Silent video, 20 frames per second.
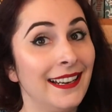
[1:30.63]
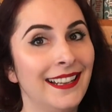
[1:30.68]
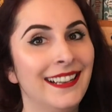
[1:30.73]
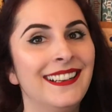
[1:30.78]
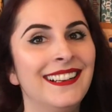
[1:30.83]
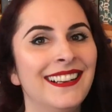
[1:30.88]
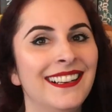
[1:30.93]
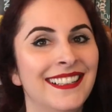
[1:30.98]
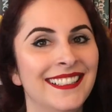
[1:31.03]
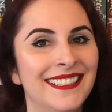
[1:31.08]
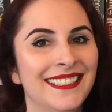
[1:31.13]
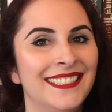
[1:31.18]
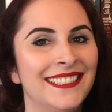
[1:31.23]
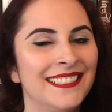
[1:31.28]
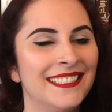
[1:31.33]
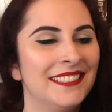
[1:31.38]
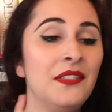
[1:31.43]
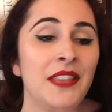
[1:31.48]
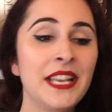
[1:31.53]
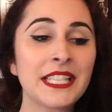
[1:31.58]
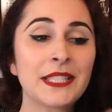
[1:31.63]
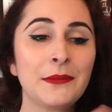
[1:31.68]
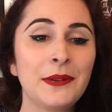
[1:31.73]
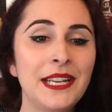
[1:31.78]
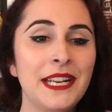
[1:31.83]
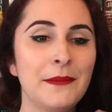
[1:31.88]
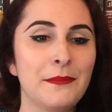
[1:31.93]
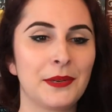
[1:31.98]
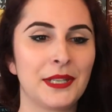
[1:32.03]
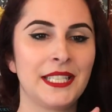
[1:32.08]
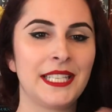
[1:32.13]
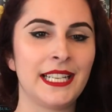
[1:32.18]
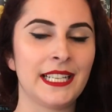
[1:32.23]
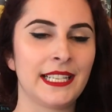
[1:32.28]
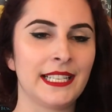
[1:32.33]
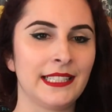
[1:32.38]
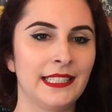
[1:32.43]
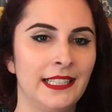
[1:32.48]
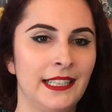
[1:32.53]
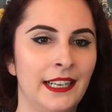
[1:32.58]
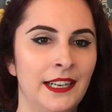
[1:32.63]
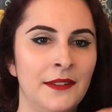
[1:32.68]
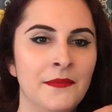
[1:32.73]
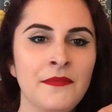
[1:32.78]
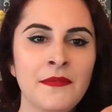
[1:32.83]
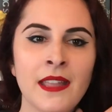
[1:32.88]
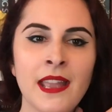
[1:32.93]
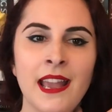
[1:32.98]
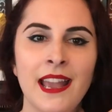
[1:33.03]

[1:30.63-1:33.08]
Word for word: This one in particular